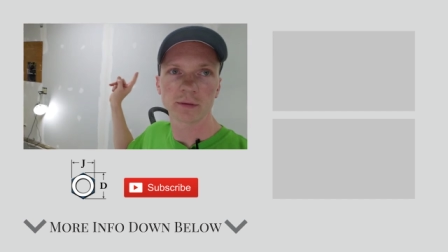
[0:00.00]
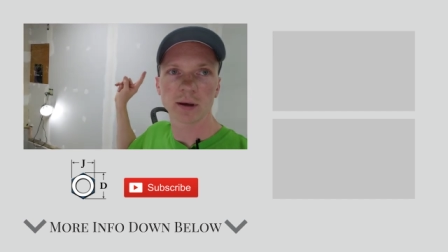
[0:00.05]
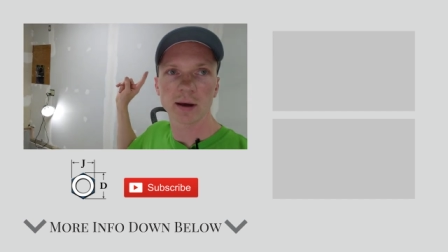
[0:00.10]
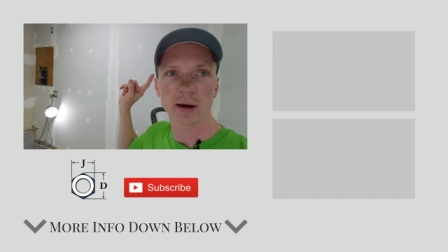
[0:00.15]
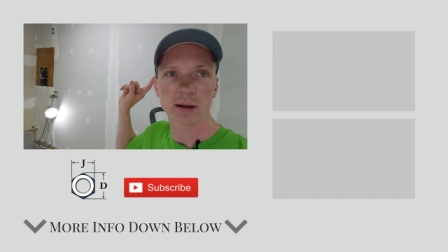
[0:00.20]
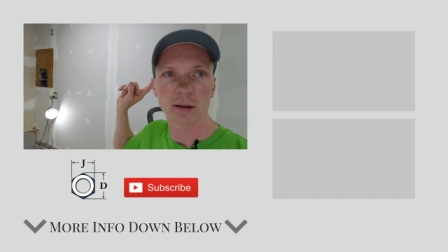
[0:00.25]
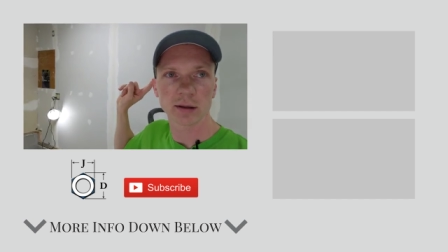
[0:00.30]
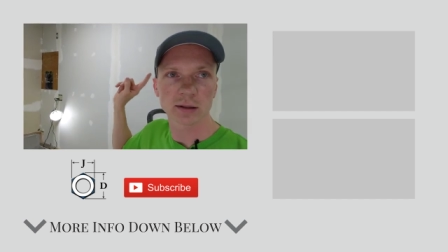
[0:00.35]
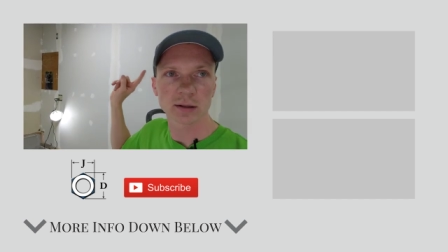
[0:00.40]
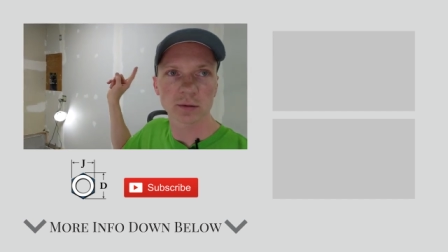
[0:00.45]

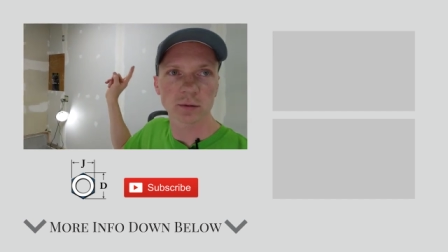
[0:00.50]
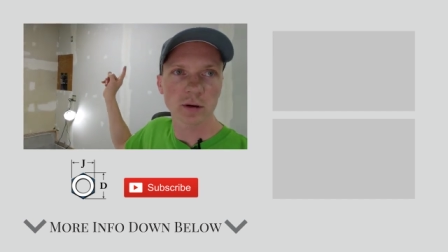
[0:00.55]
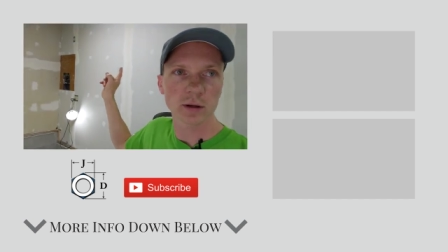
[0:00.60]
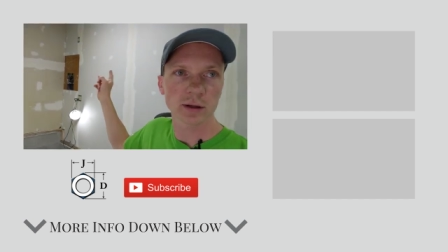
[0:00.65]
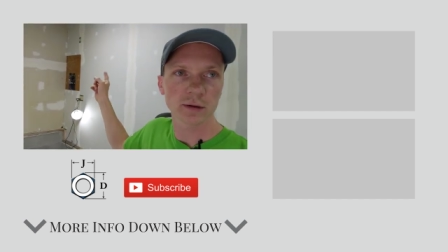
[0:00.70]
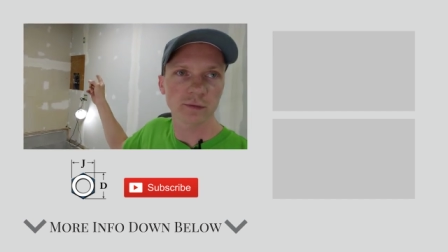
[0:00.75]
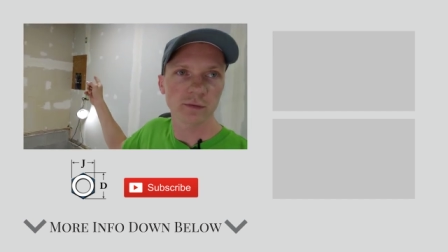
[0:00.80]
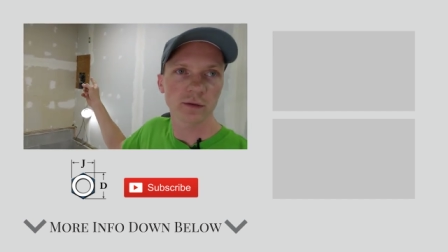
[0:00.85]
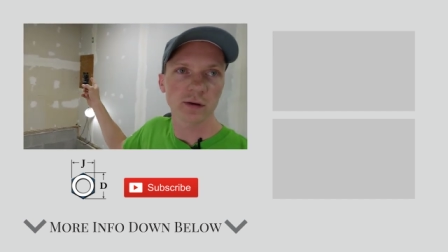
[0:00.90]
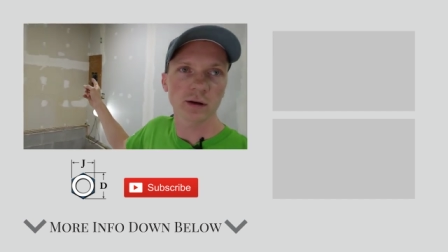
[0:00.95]
Got this
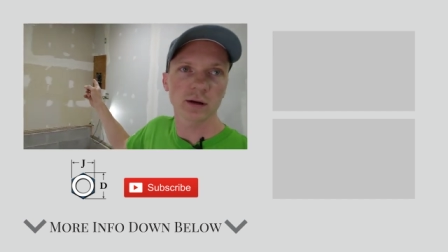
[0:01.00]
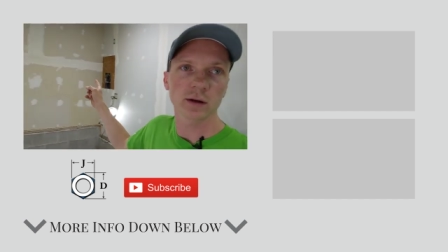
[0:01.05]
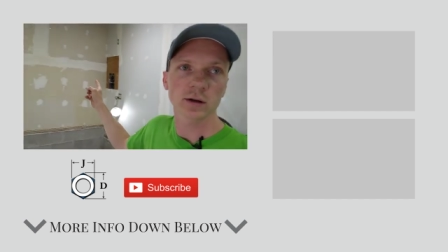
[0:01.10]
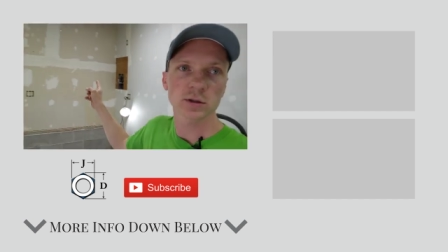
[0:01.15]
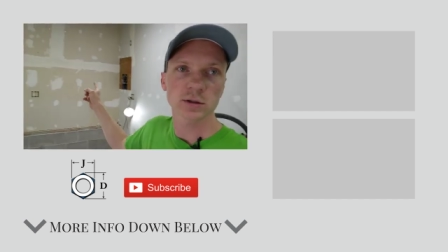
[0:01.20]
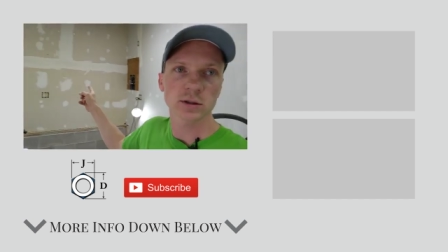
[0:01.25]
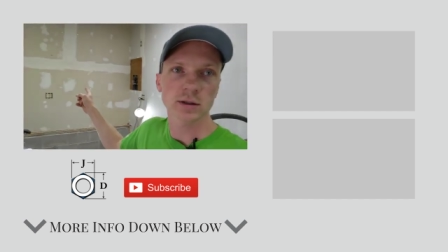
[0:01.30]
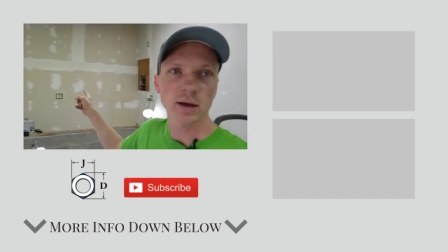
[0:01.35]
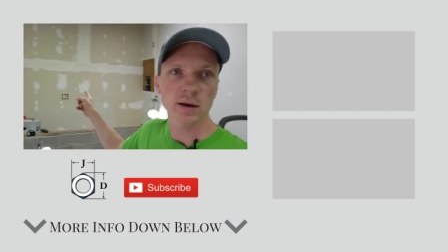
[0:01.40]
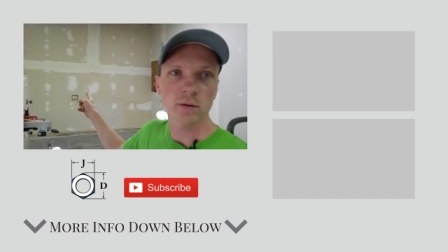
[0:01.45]
wall to
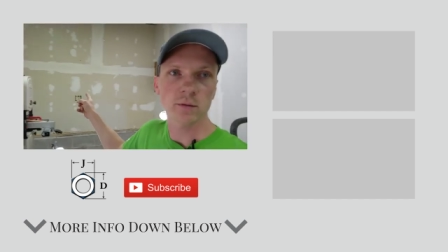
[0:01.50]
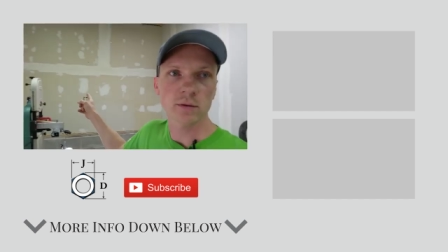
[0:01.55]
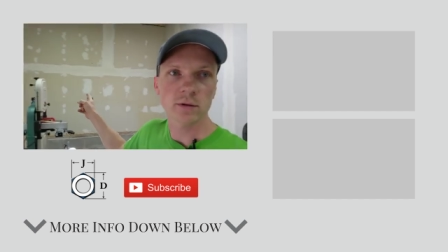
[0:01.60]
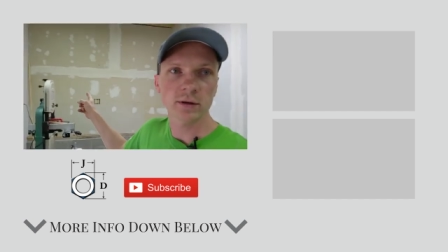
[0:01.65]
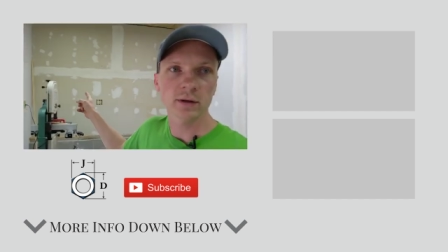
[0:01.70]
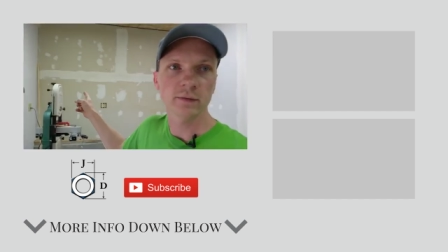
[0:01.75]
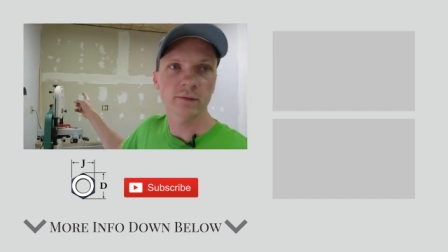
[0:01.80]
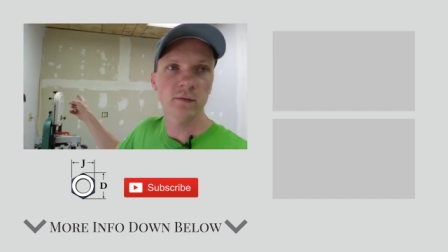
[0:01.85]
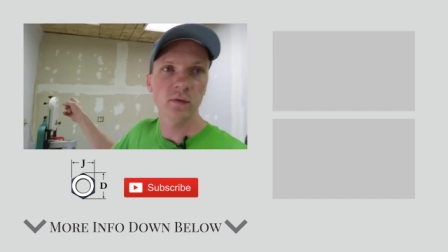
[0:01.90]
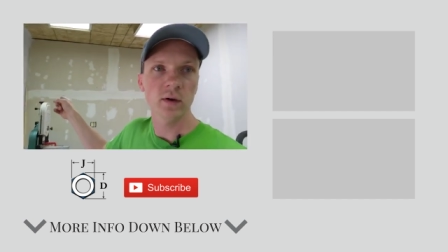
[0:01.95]
finish, that
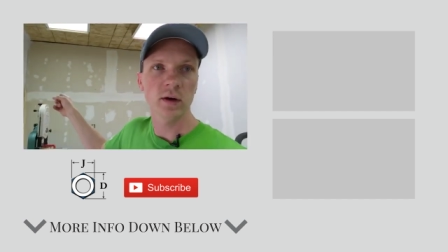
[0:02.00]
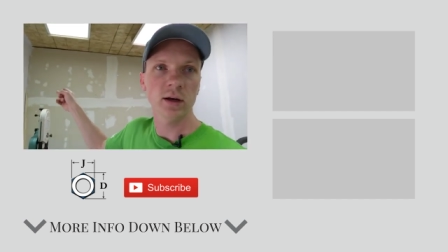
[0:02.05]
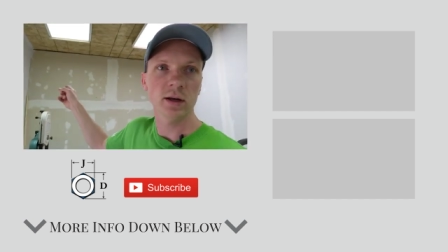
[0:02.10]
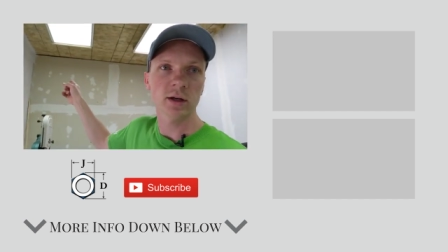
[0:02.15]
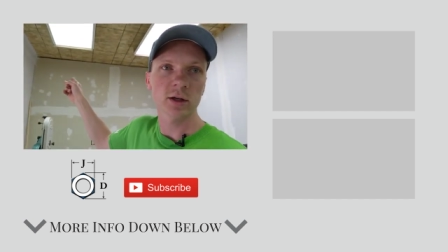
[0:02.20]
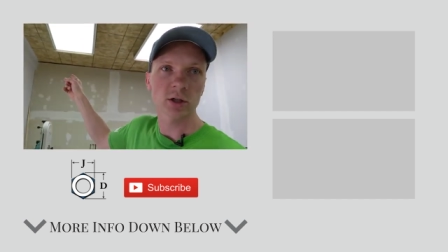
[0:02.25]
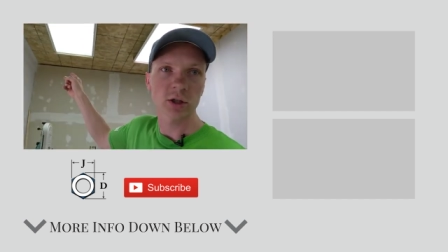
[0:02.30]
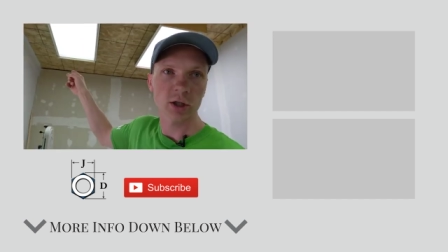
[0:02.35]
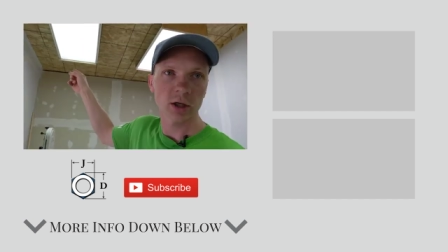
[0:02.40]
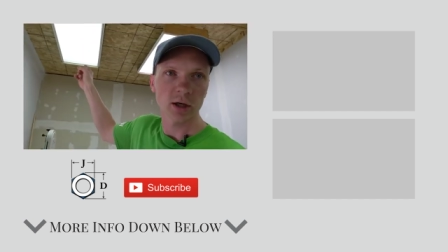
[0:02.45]
wall to
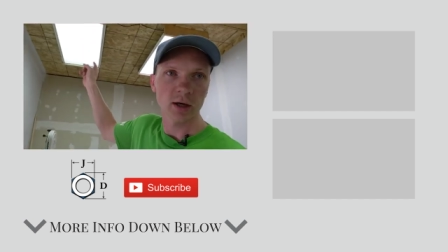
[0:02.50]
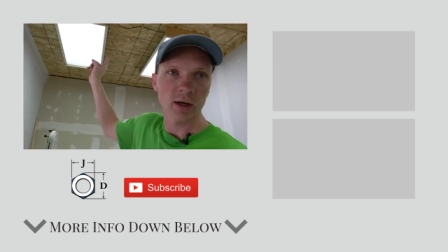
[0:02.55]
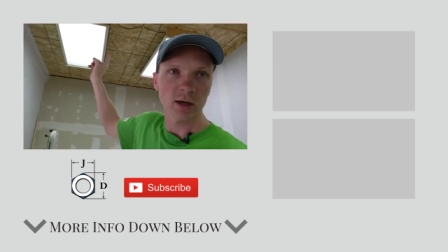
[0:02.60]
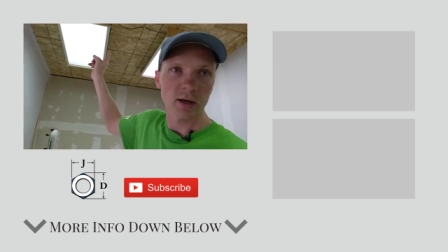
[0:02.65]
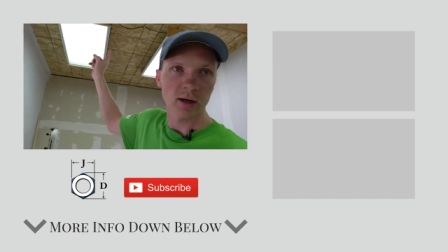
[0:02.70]
finish,